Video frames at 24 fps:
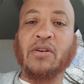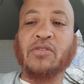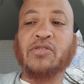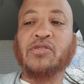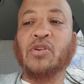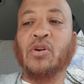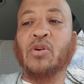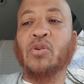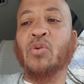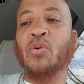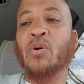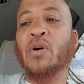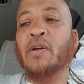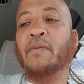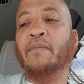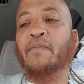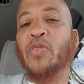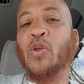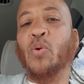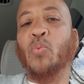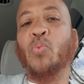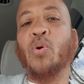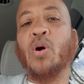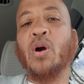So
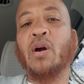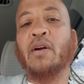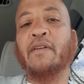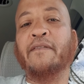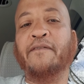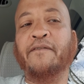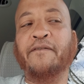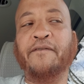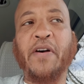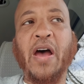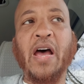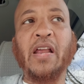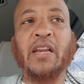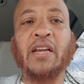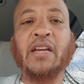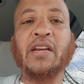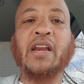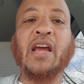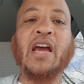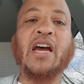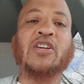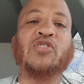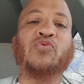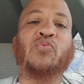the word felon
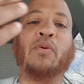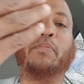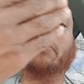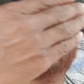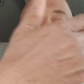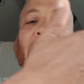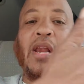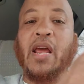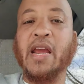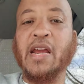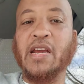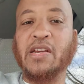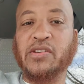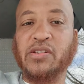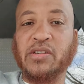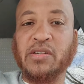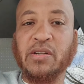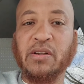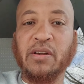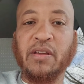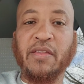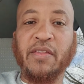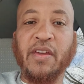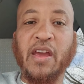has replaced
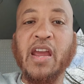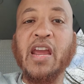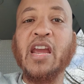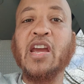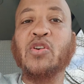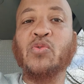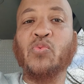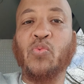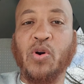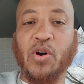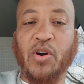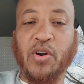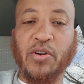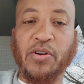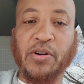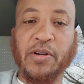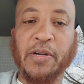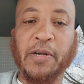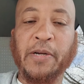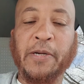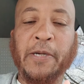the N-word.